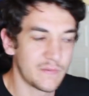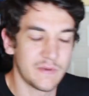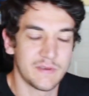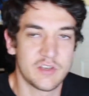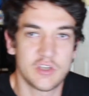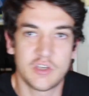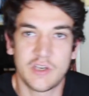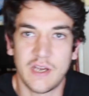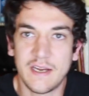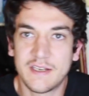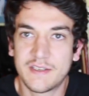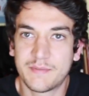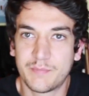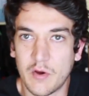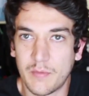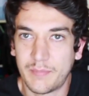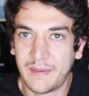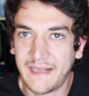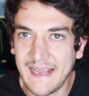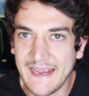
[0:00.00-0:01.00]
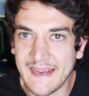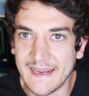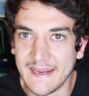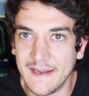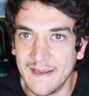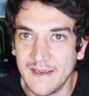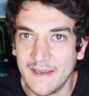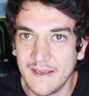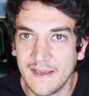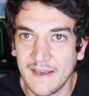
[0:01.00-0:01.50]
Shakespeare
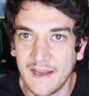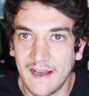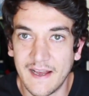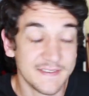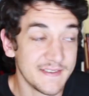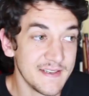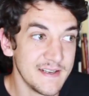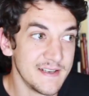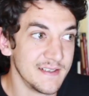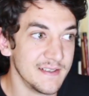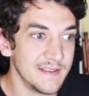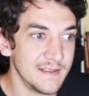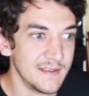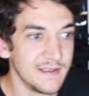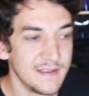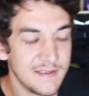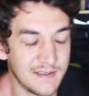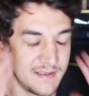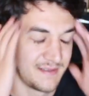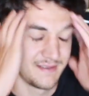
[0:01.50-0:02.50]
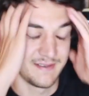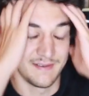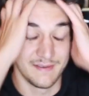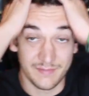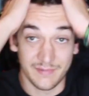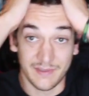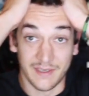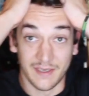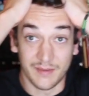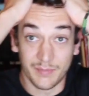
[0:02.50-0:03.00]
play, as in,
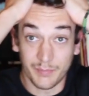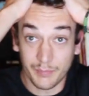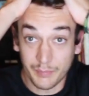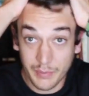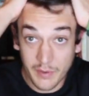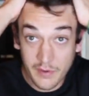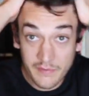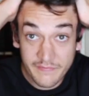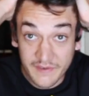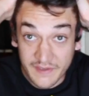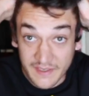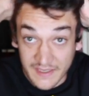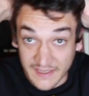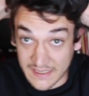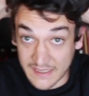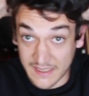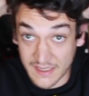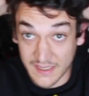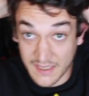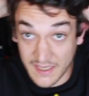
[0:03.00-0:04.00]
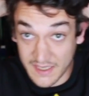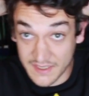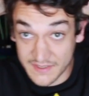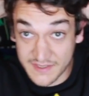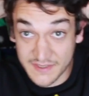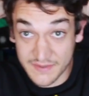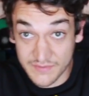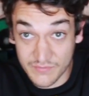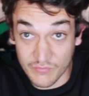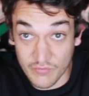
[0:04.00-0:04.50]
perfectly.
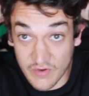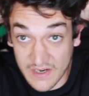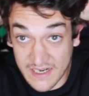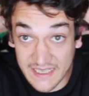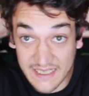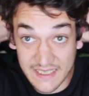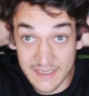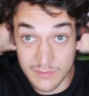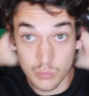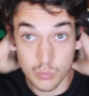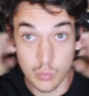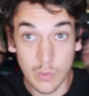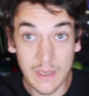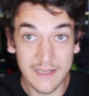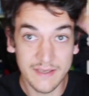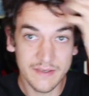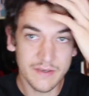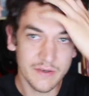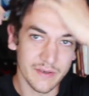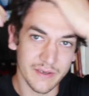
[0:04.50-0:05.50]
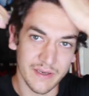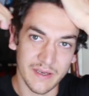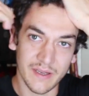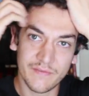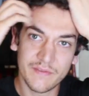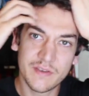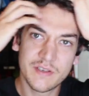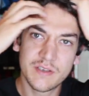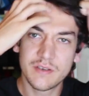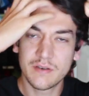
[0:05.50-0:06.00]
It's really well done.
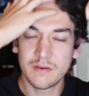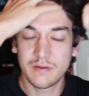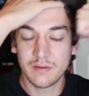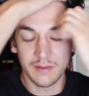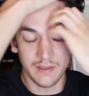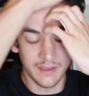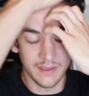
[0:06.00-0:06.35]
Sure,